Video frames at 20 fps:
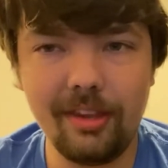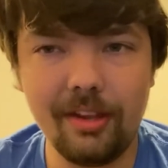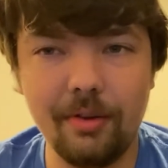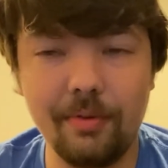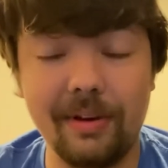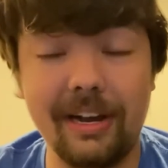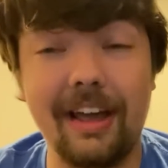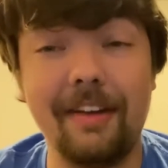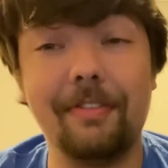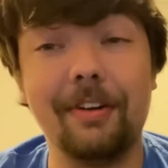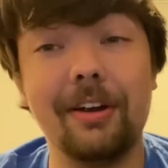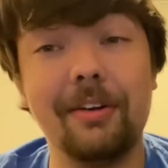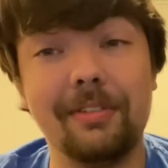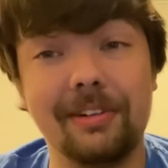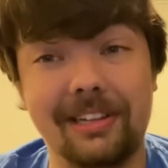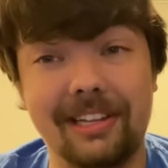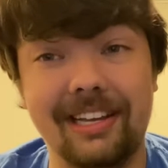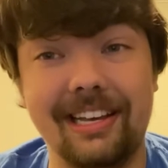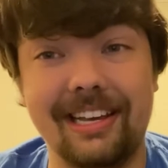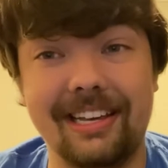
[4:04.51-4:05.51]
Whenever it
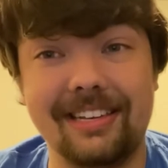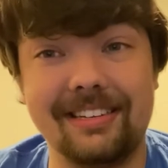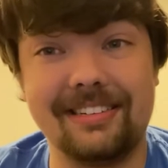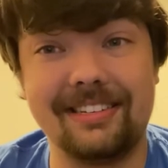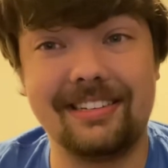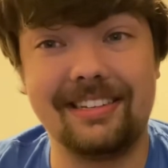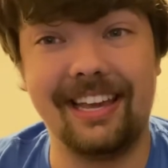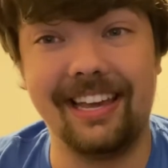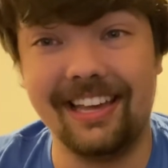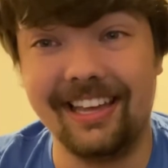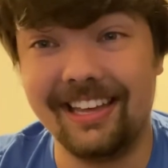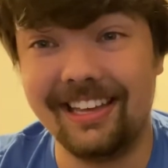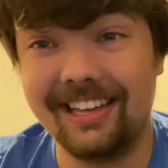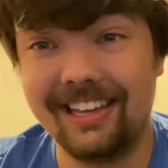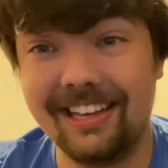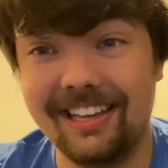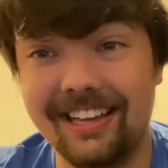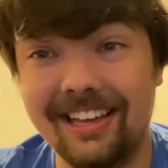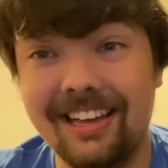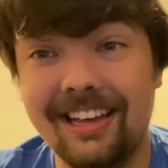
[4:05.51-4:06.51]
released
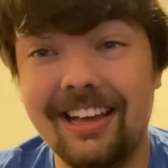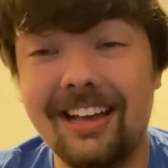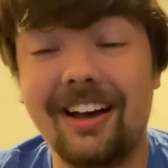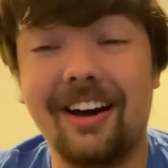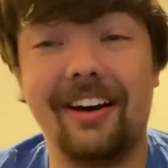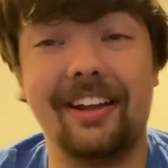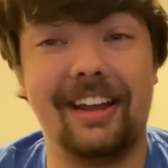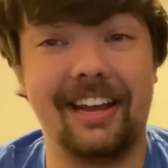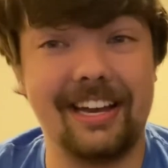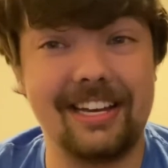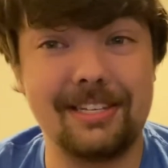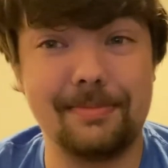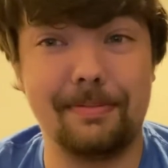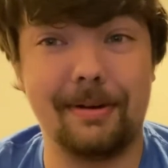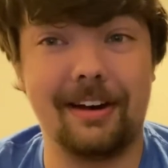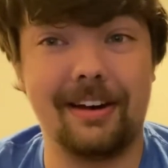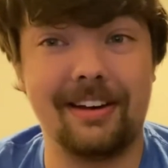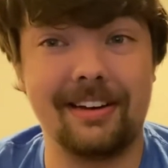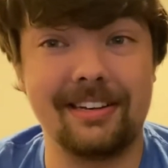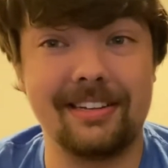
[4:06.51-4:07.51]
on
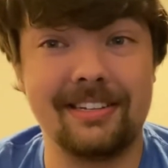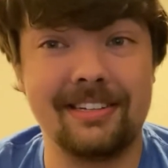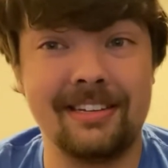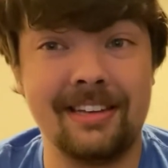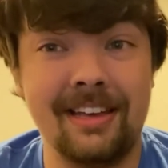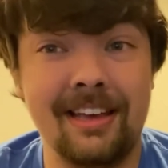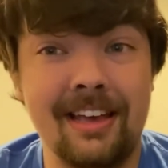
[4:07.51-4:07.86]
Xbox,